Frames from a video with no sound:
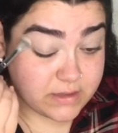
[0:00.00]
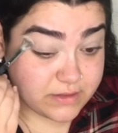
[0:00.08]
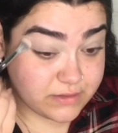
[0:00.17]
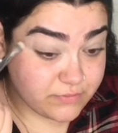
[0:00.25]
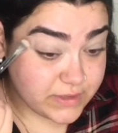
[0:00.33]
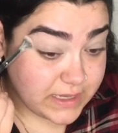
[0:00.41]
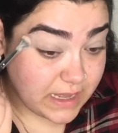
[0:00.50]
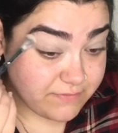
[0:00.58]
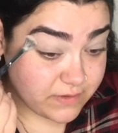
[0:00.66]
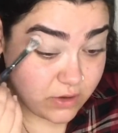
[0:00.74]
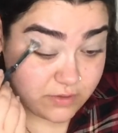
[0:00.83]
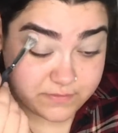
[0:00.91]
it doesn't really
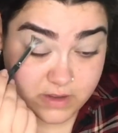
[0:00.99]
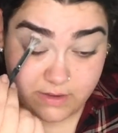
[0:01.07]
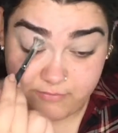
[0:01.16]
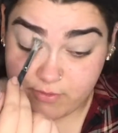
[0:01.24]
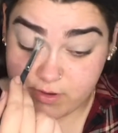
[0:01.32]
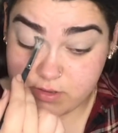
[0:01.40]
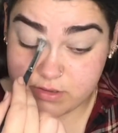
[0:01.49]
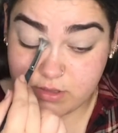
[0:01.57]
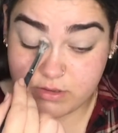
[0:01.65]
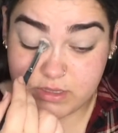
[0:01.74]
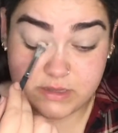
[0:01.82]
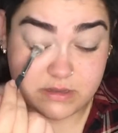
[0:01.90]
have a lot of coverage.
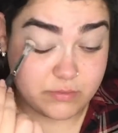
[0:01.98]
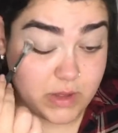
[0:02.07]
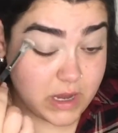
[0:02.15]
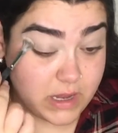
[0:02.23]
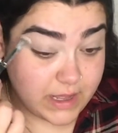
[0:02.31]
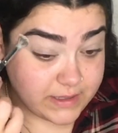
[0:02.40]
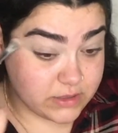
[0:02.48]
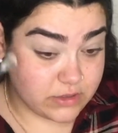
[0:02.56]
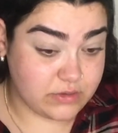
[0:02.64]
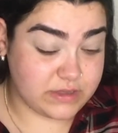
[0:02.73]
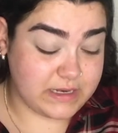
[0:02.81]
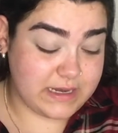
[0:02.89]
So this is why I like to
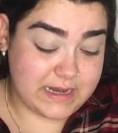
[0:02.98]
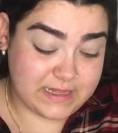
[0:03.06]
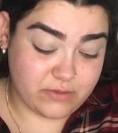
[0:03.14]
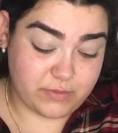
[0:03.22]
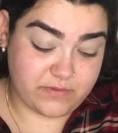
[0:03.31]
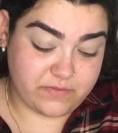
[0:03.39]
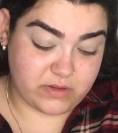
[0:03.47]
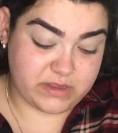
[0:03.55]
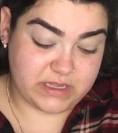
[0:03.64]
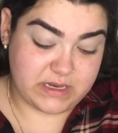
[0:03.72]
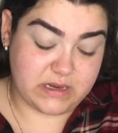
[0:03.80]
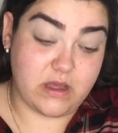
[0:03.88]
use a little bit of
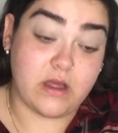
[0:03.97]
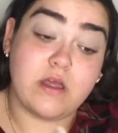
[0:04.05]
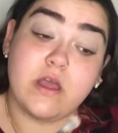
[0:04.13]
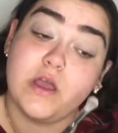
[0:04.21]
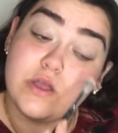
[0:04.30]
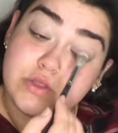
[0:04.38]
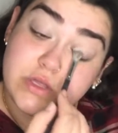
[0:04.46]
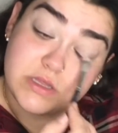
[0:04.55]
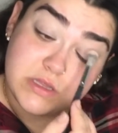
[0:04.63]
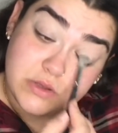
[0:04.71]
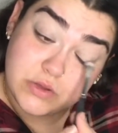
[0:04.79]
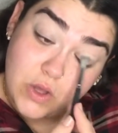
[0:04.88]
concealer
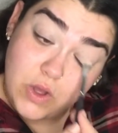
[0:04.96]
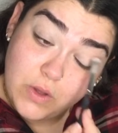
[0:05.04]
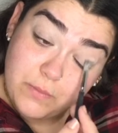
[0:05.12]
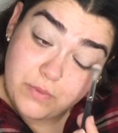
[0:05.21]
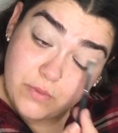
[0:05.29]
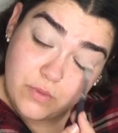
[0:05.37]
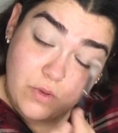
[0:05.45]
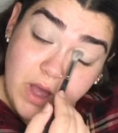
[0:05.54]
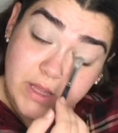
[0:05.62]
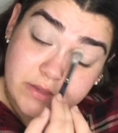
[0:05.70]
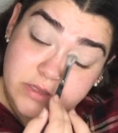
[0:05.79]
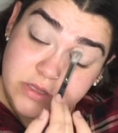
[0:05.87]
just on top or
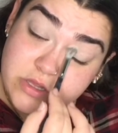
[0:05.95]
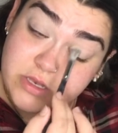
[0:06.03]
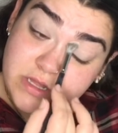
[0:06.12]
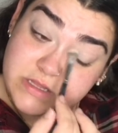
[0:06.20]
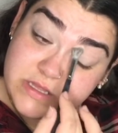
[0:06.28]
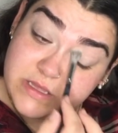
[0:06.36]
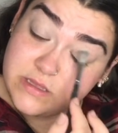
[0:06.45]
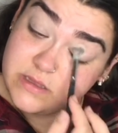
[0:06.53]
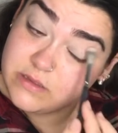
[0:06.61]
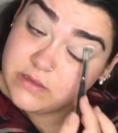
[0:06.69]
under should I say.